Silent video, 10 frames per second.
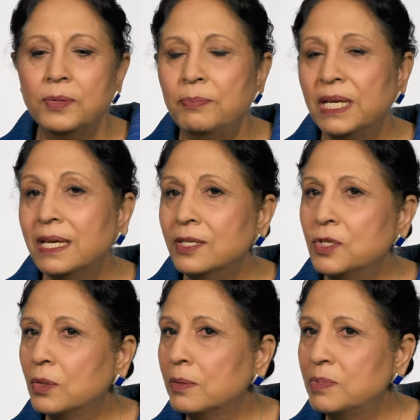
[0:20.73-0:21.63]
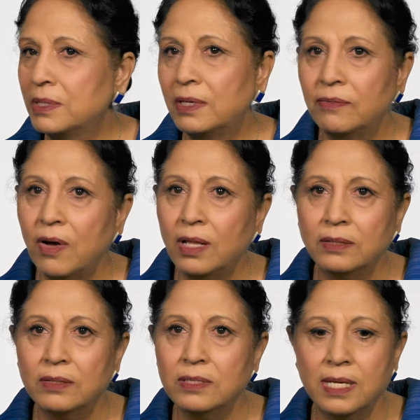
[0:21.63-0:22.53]
Begin to observe all
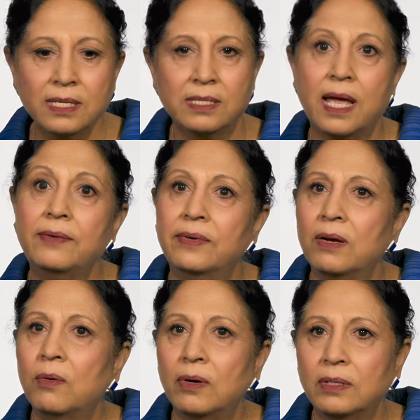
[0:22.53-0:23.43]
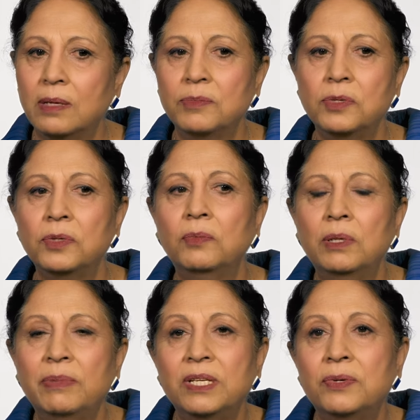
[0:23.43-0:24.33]
those things and record them. So you
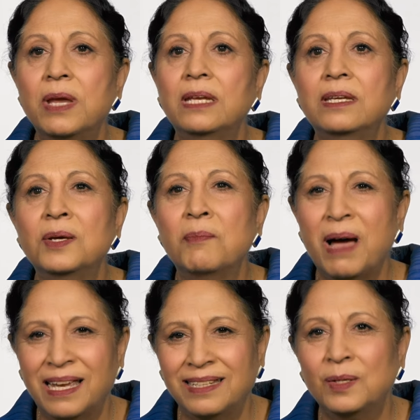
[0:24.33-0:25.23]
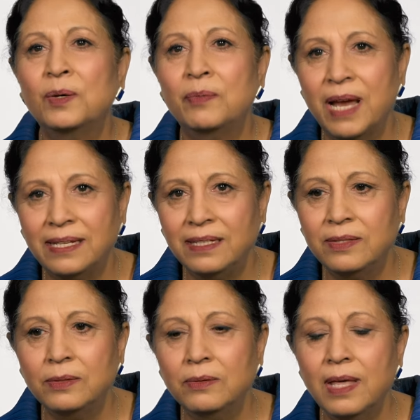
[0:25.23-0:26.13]
will be training your mind already
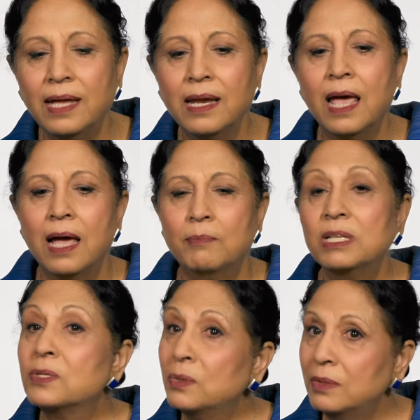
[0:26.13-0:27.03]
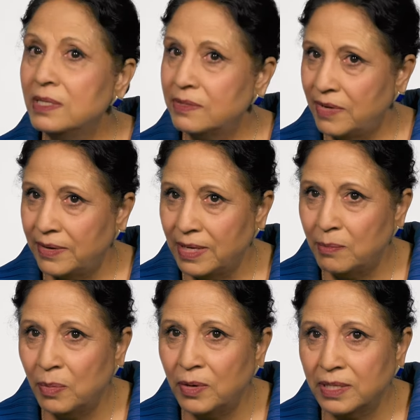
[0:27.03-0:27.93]
to do that. But school is very
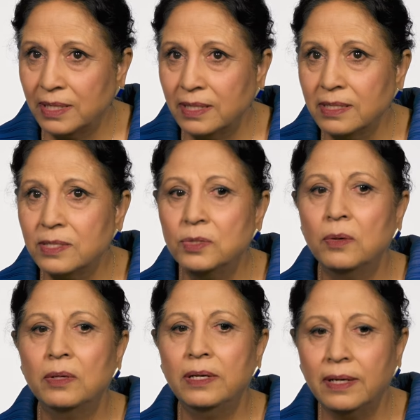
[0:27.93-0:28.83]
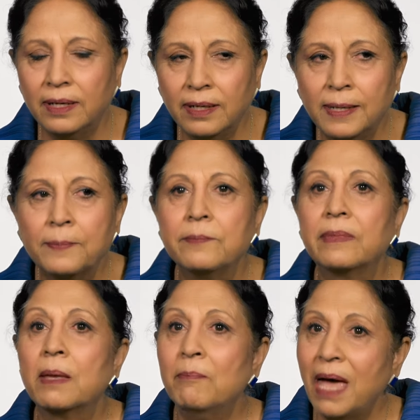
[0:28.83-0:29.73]
important. So learn
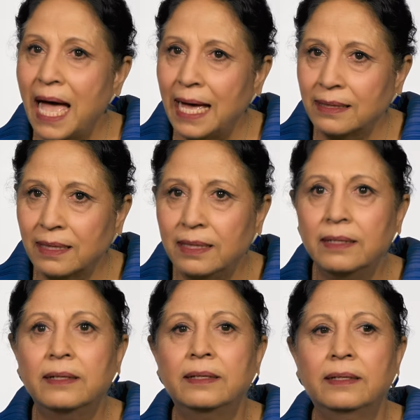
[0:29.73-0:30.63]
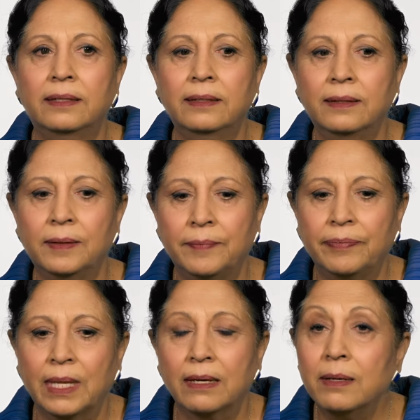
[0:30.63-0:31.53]
math, learn uh,
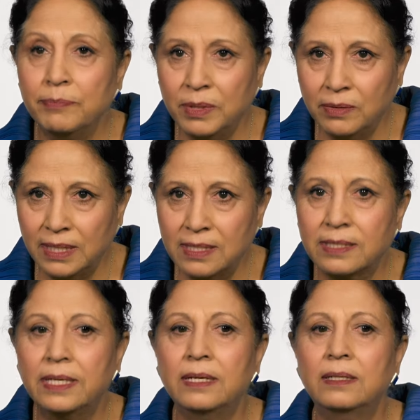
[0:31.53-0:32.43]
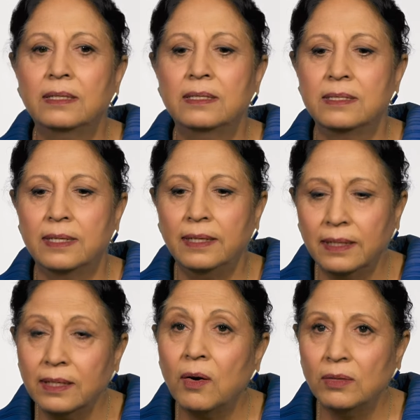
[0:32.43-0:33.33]
computer skills,
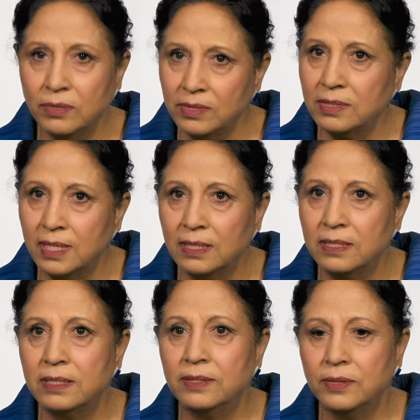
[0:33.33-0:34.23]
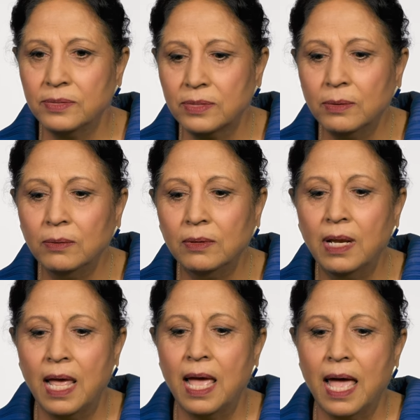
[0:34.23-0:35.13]
learn all those skills in your school.
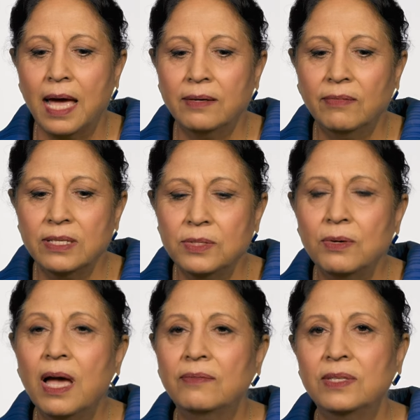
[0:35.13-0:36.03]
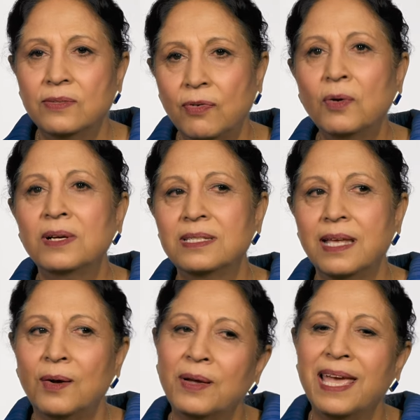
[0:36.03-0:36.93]
And once you have this focus
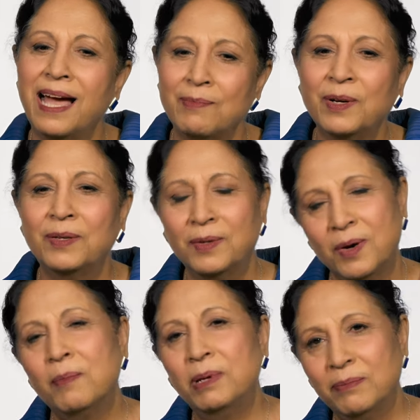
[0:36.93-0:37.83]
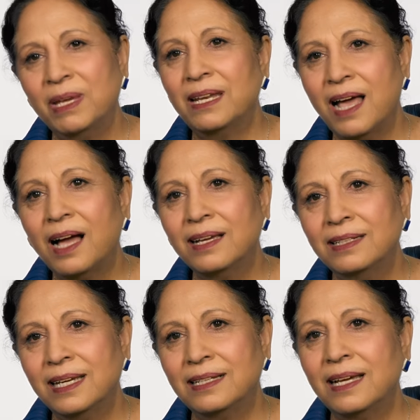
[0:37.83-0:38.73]
that, okay, I'm going to grow up and be an
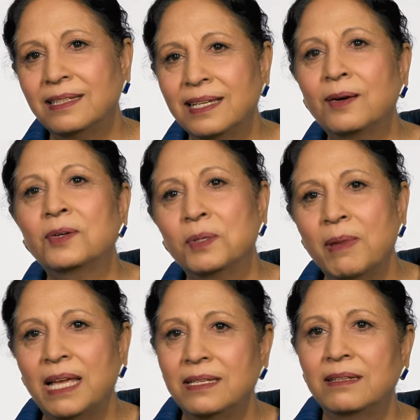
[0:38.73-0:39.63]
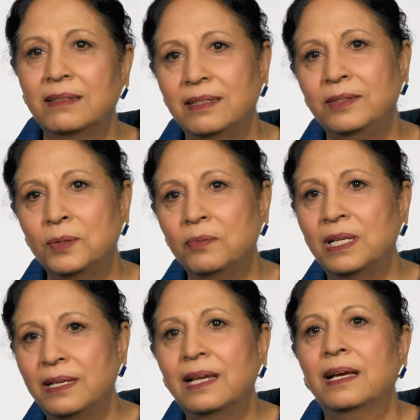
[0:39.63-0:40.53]
architect, I think automatically you
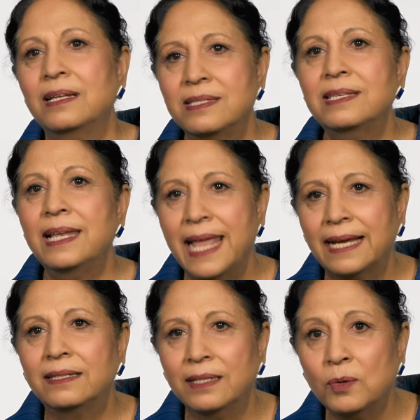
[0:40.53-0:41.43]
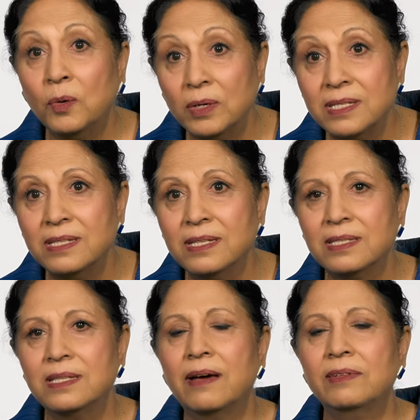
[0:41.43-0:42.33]
will select the
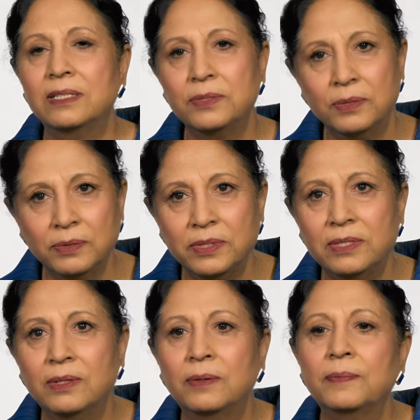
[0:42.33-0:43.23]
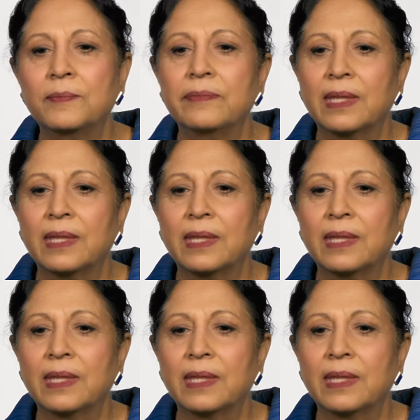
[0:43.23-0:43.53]
courses that will suit you.